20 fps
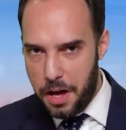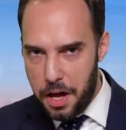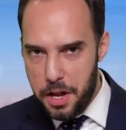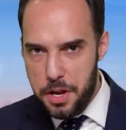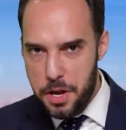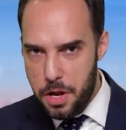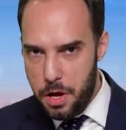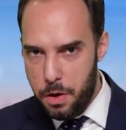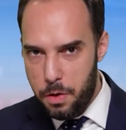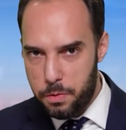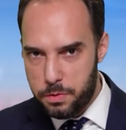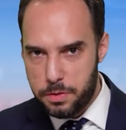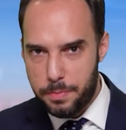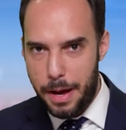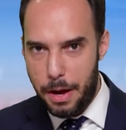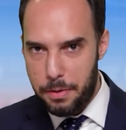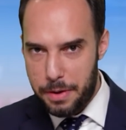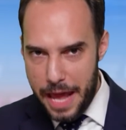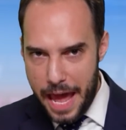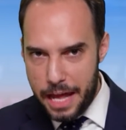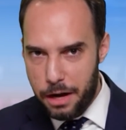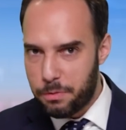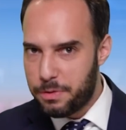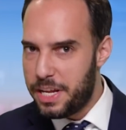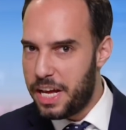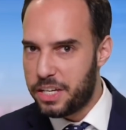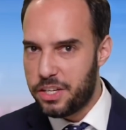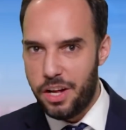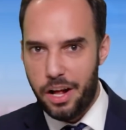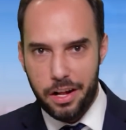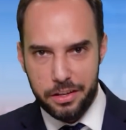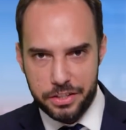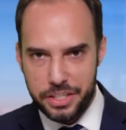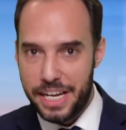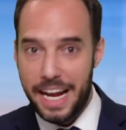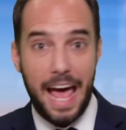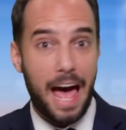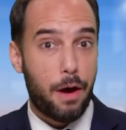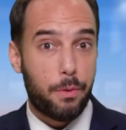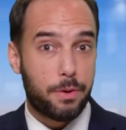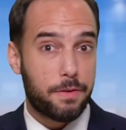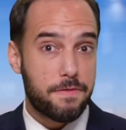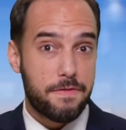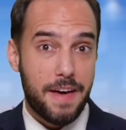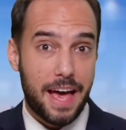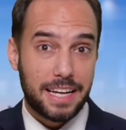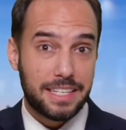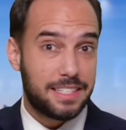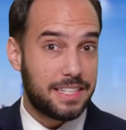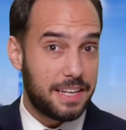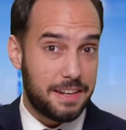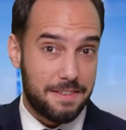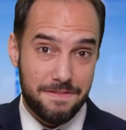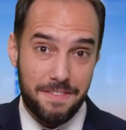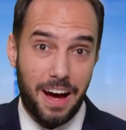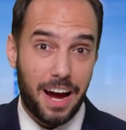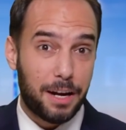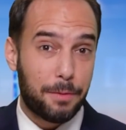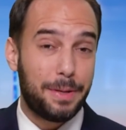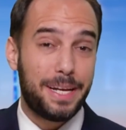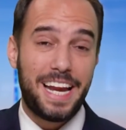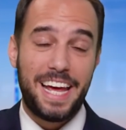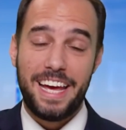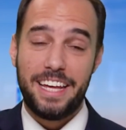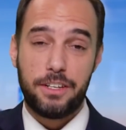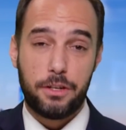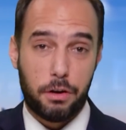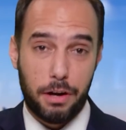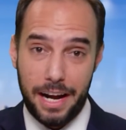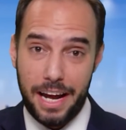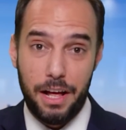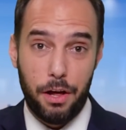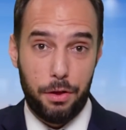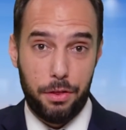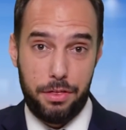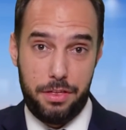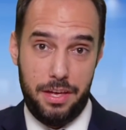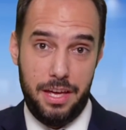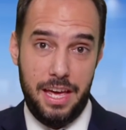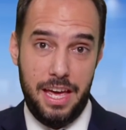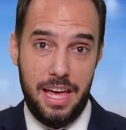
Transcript: unknowns about nanotechnology and how it affects the environment and our health.